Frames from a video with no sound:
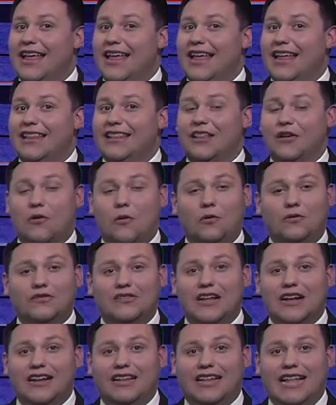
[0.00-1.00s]
the cold's
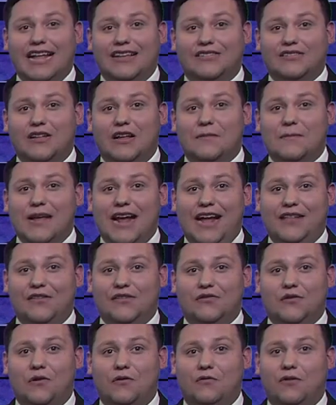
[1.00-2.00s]
not going to last long behind this
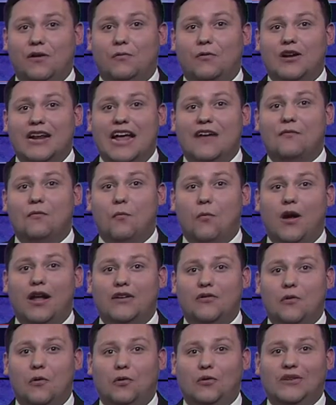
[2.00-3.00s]
cold front. We're going to have one
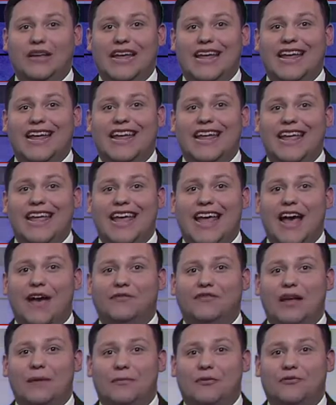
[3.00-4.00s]
cold day of
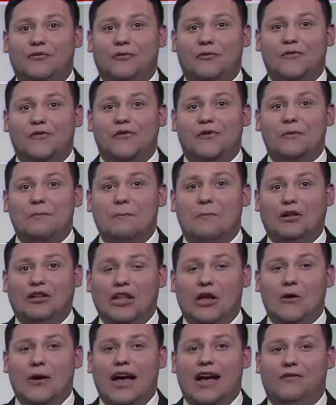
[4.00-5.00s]
temperatures
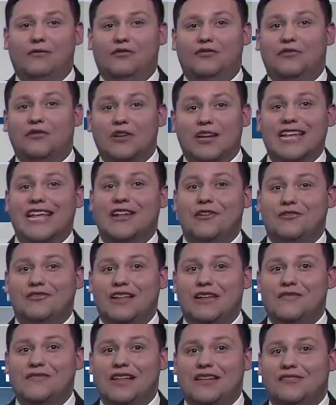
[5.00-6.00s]
below average. Looking at our
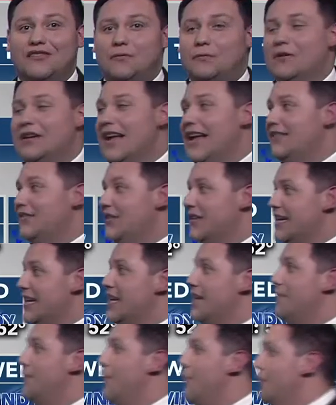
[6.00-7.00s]
7-day supercast again, first